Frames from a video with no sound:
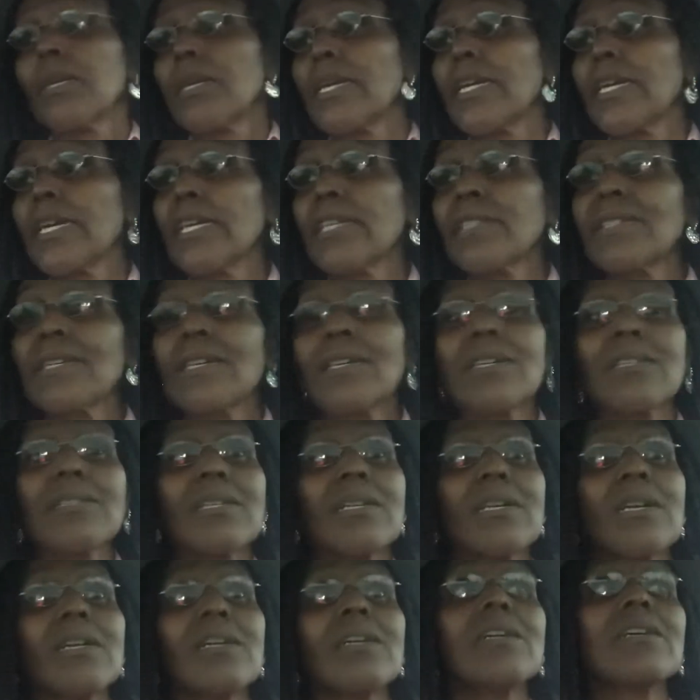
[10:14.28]
He took the
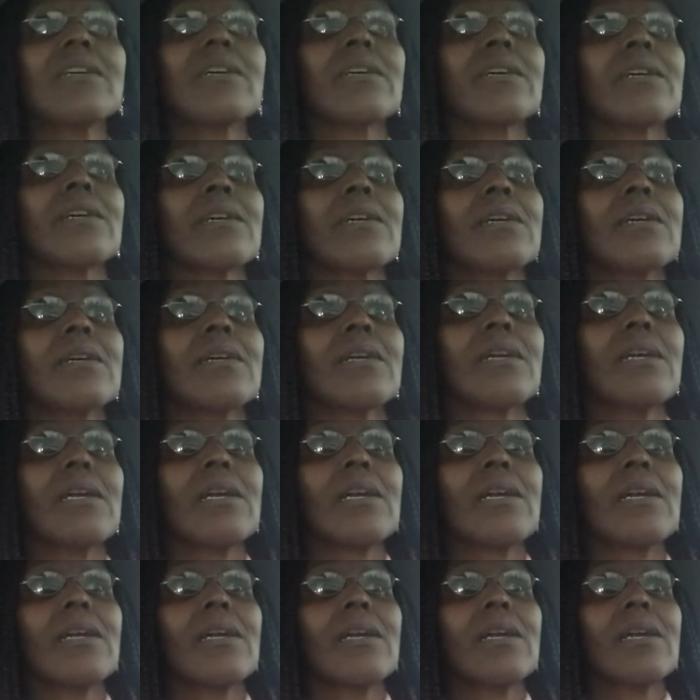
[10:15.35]
car
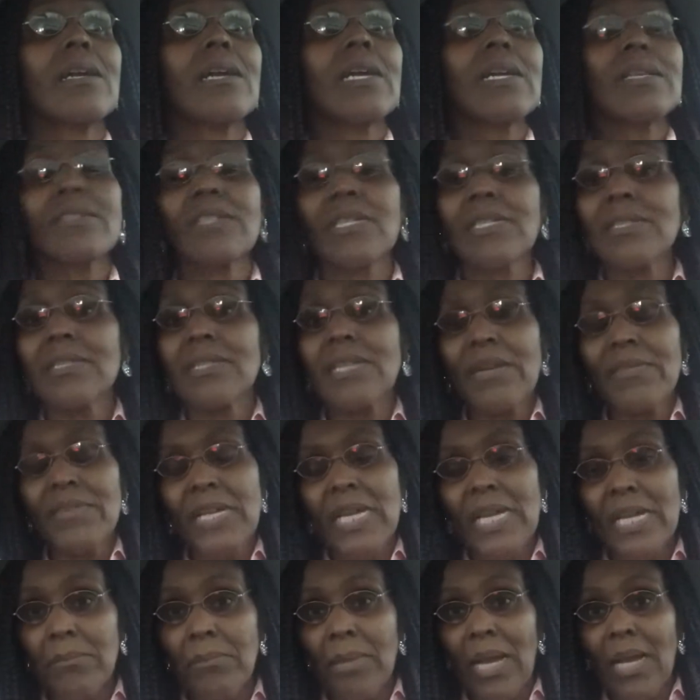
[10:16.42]
and just never
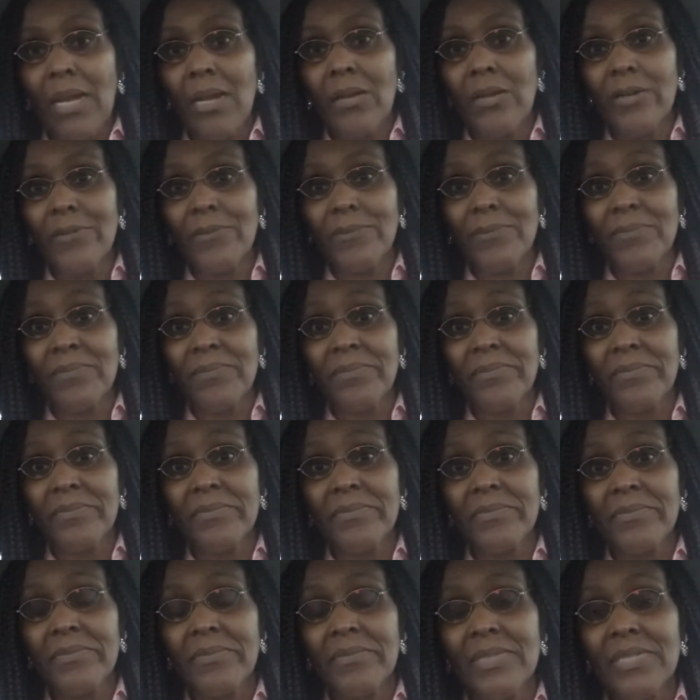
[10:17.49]
came back home.
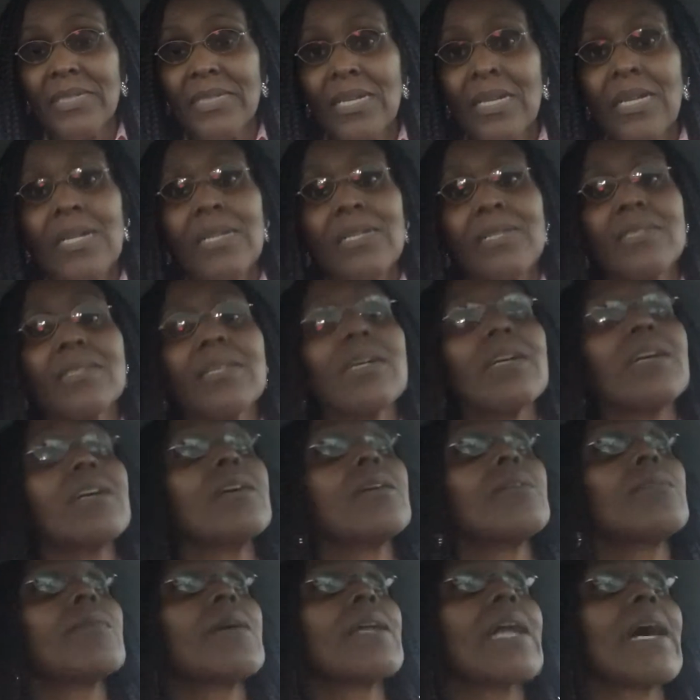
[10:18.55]
So
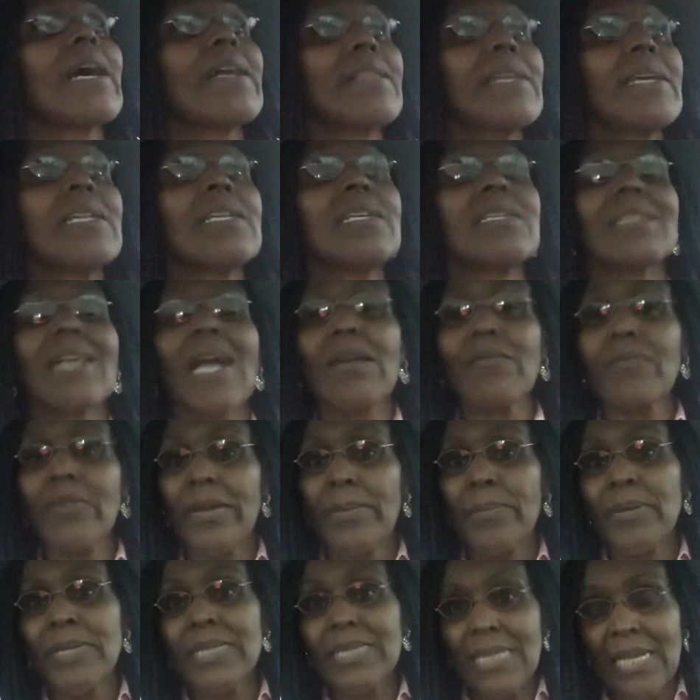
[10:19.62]
what I did is I
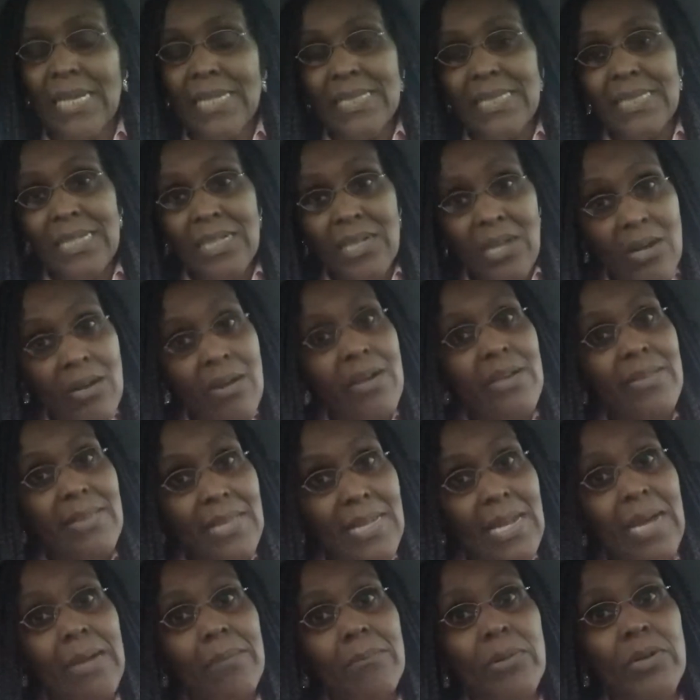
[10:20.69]
repossessed the car that
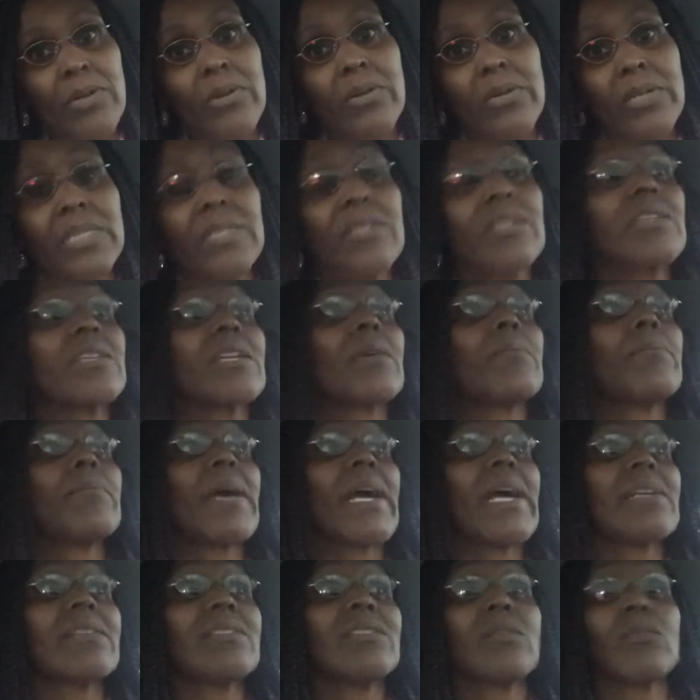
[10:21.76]
I bought and took it
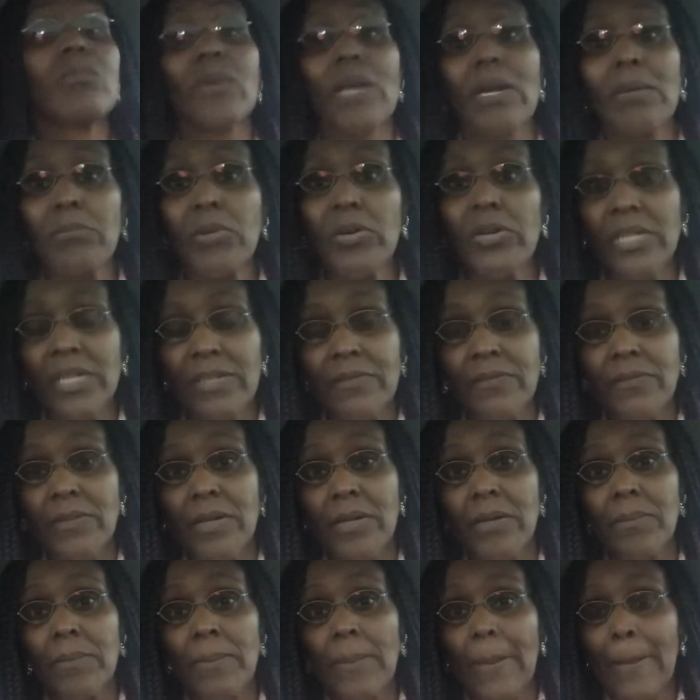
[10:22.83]
back to where I bought it
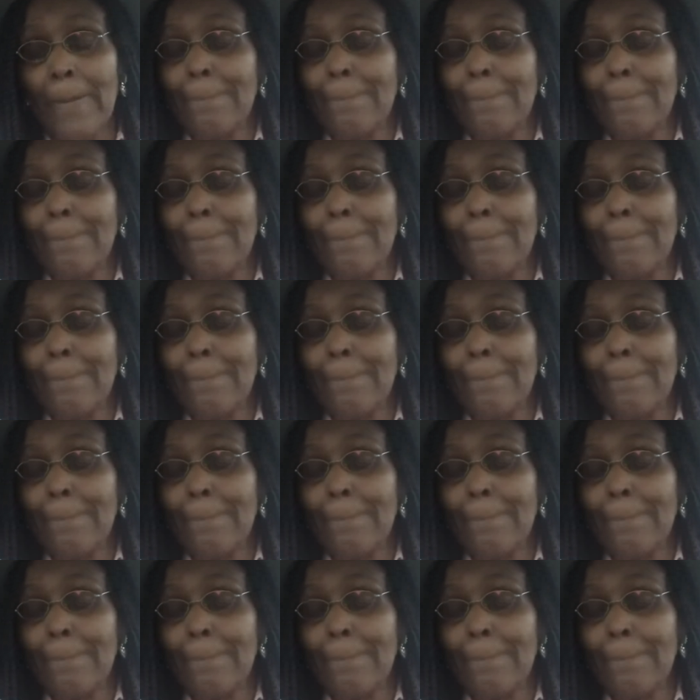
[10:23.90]
from.